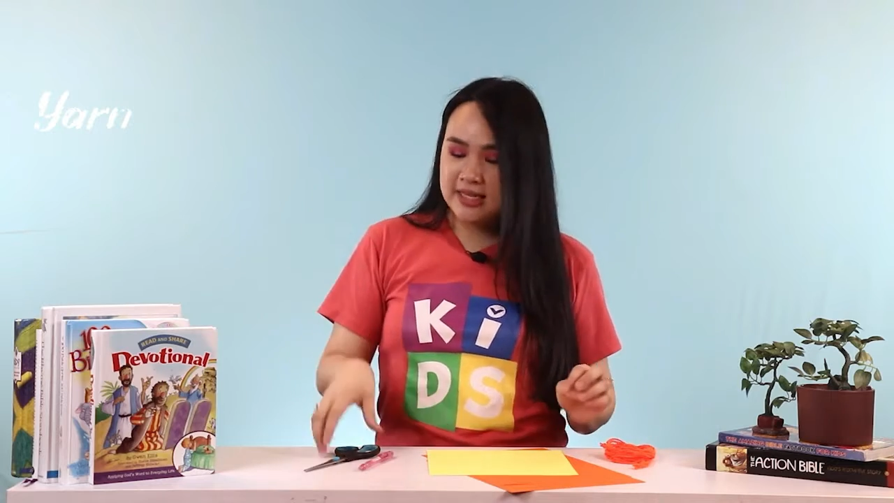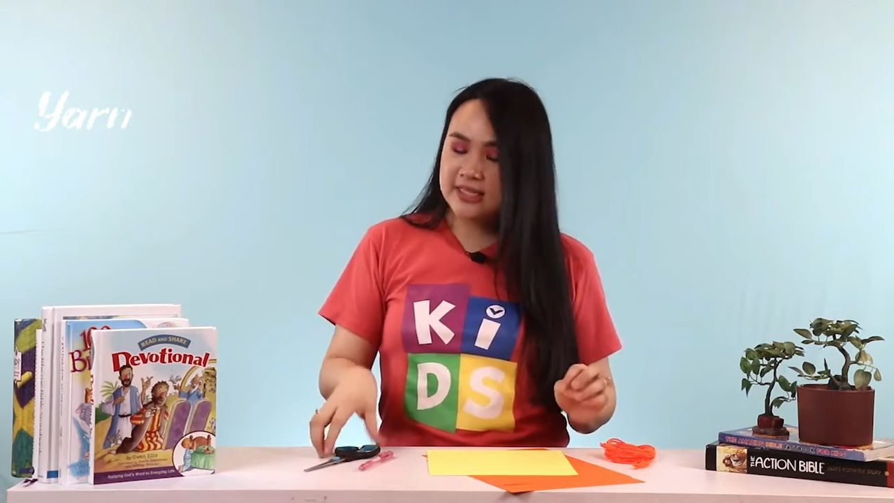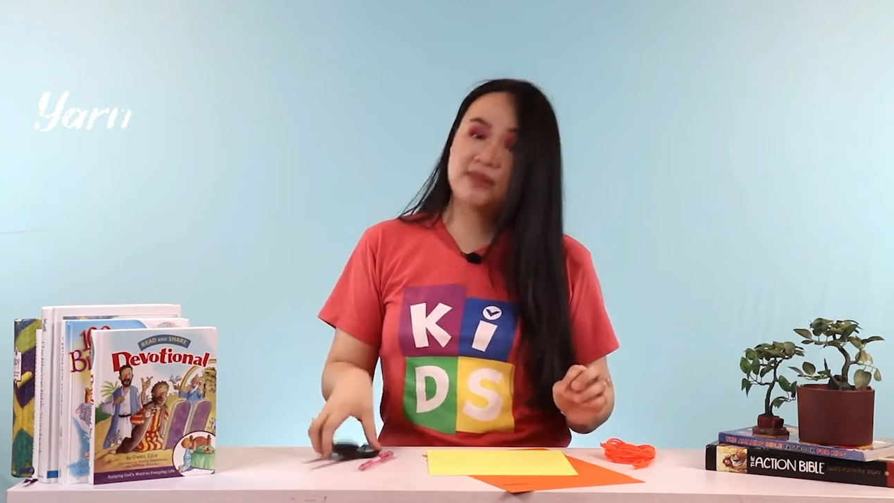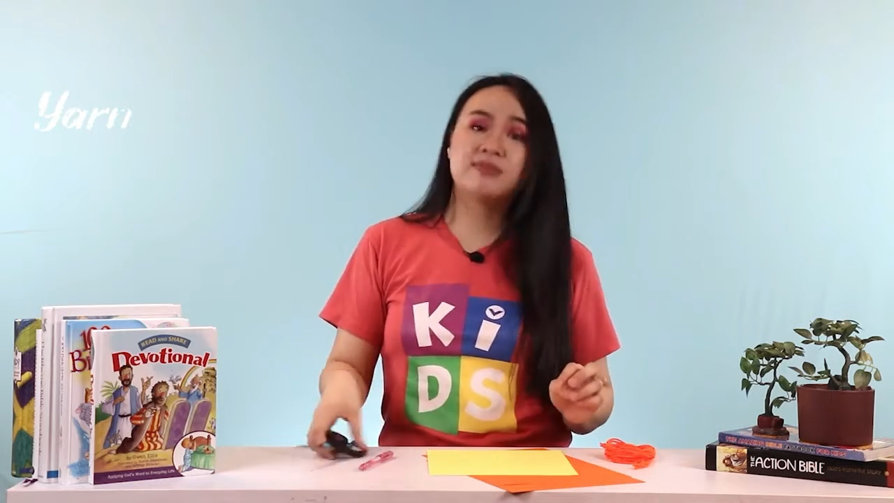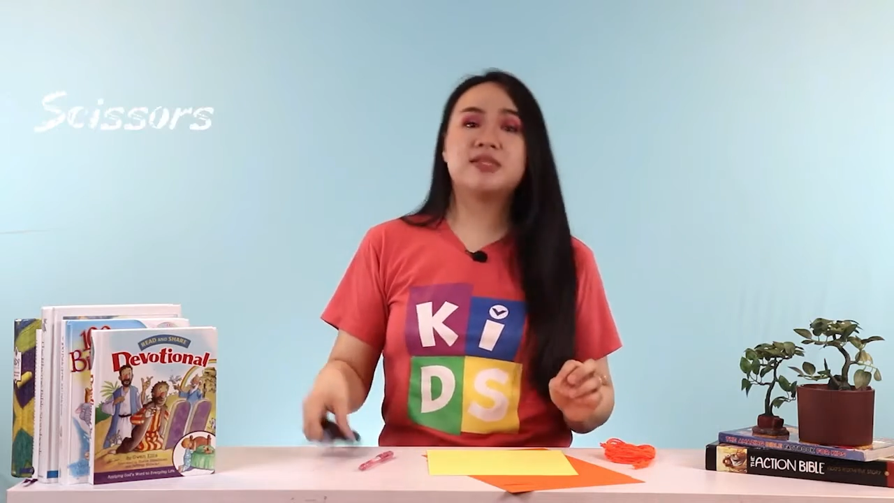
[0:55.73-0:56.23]

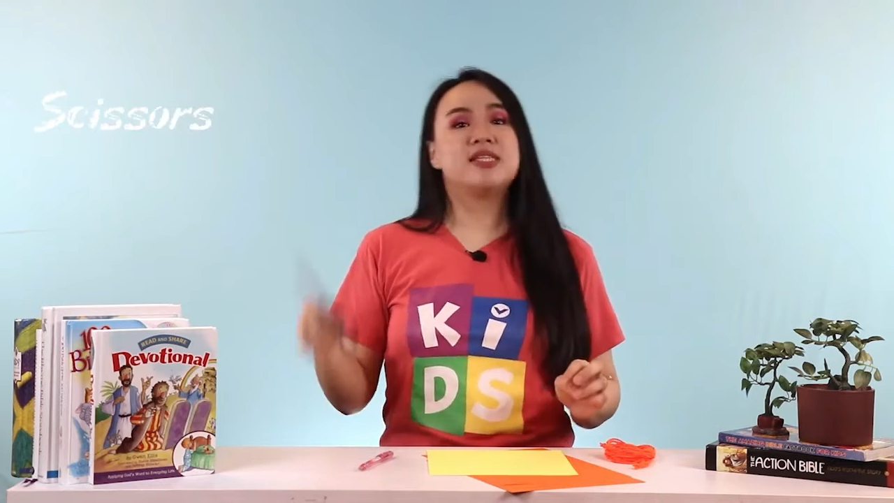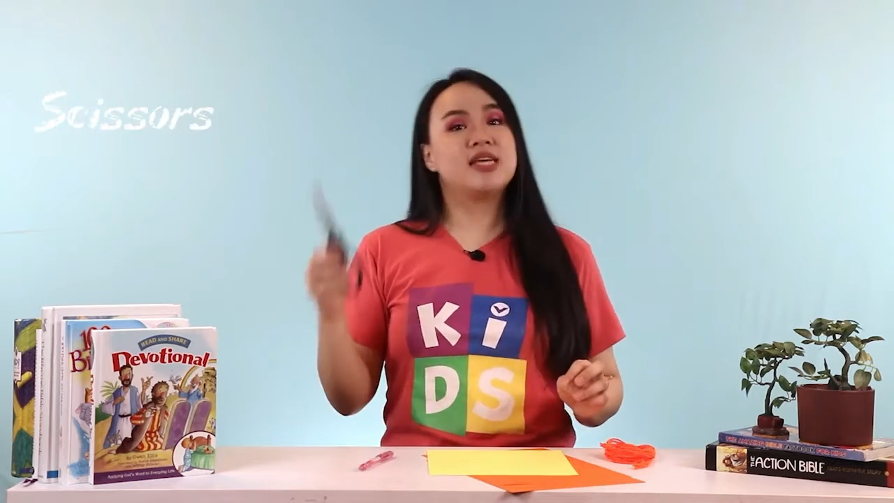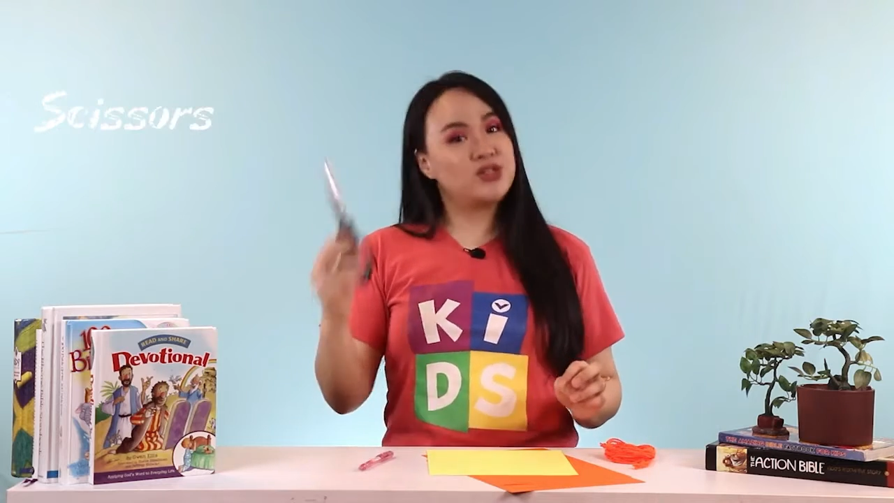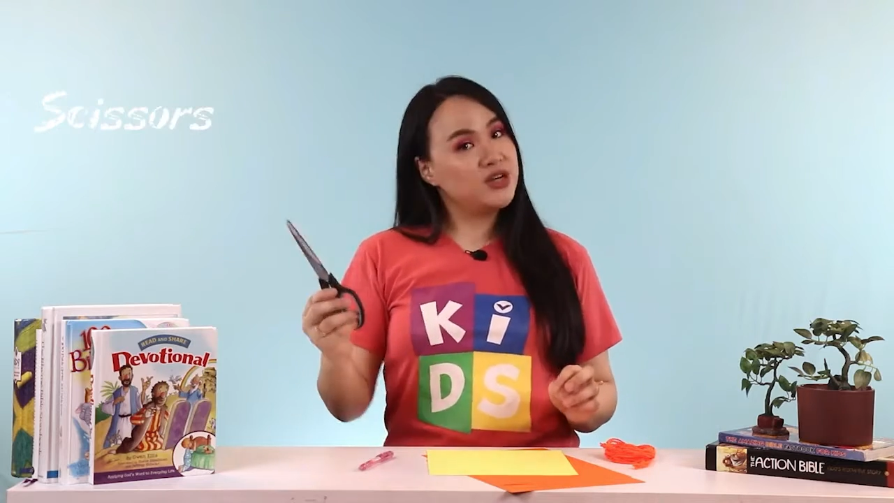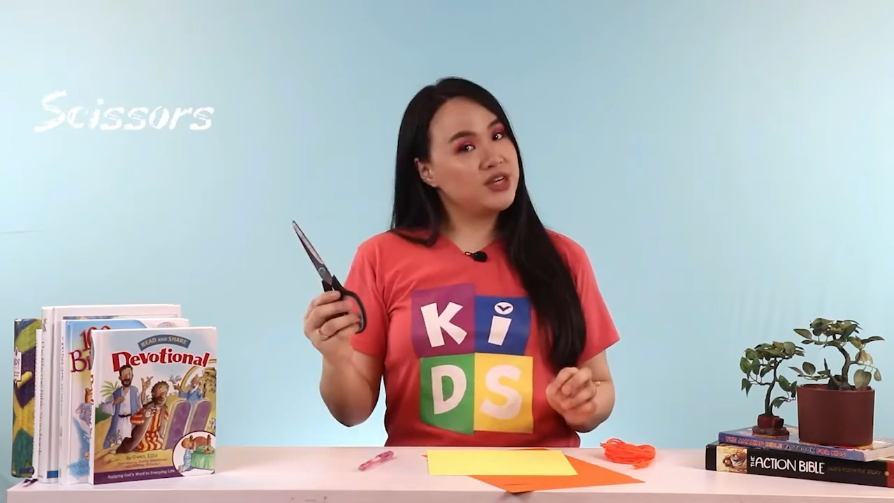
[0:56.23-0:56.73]
Some
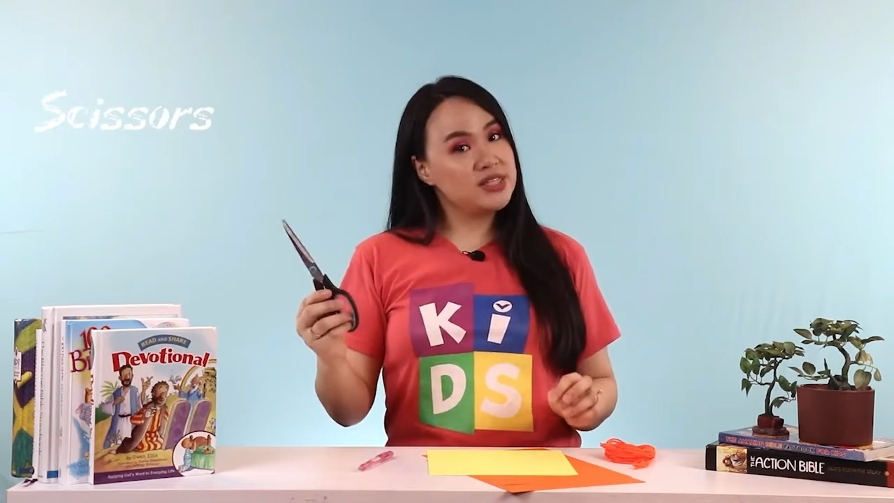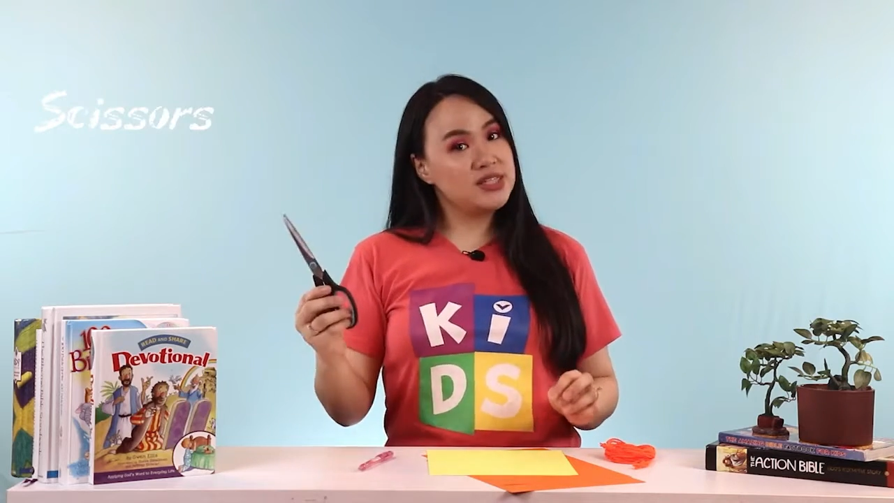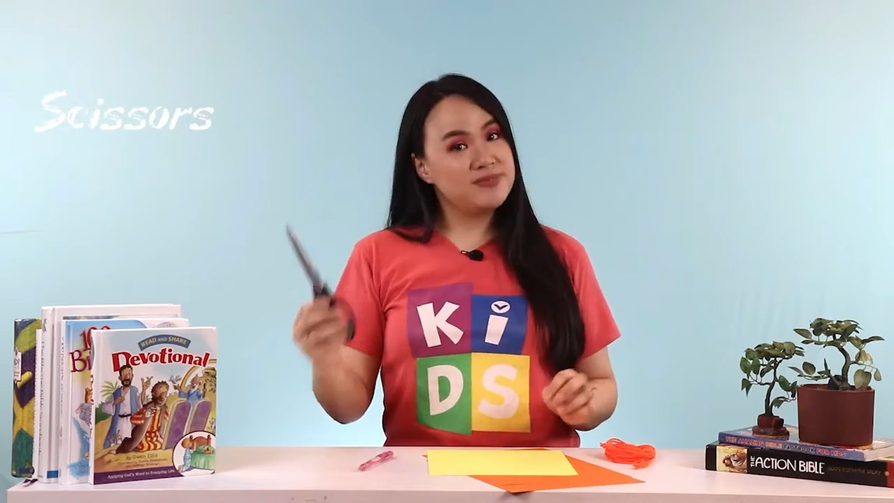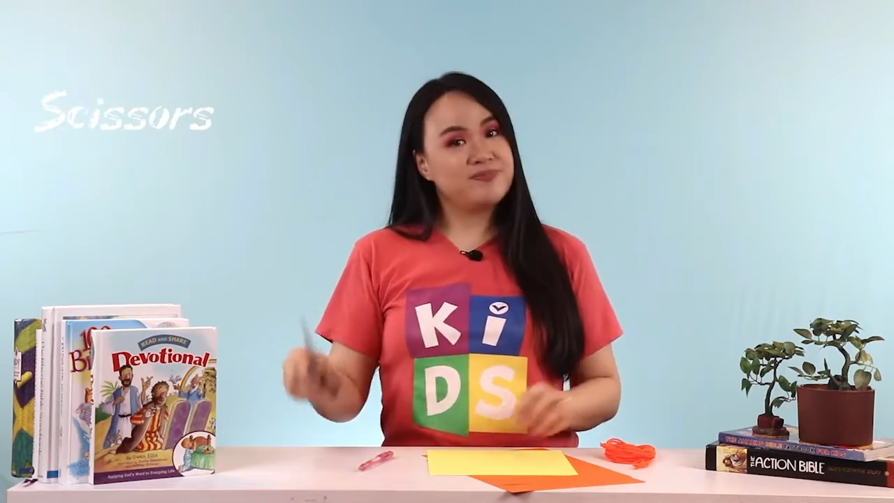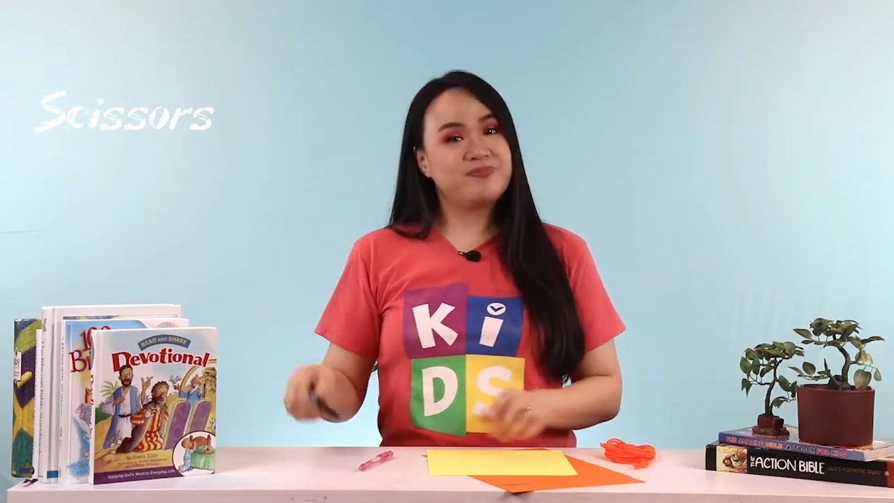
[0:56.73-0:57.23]

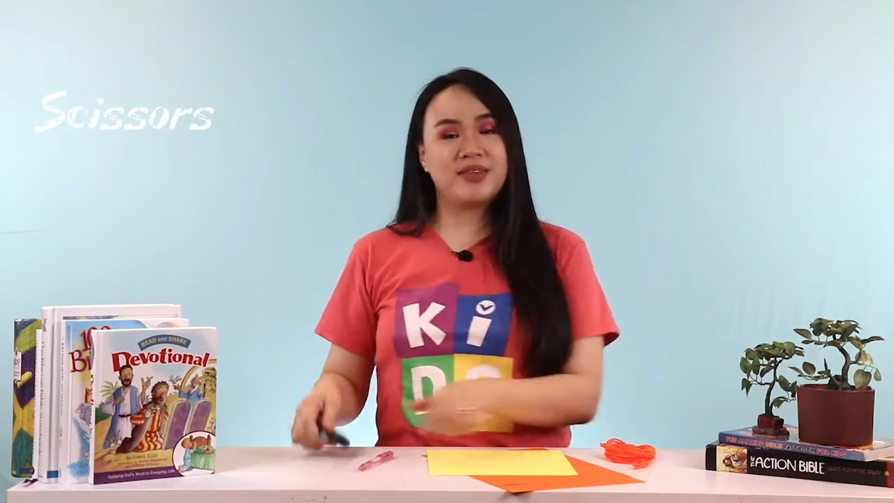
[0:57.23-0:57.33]
scissors,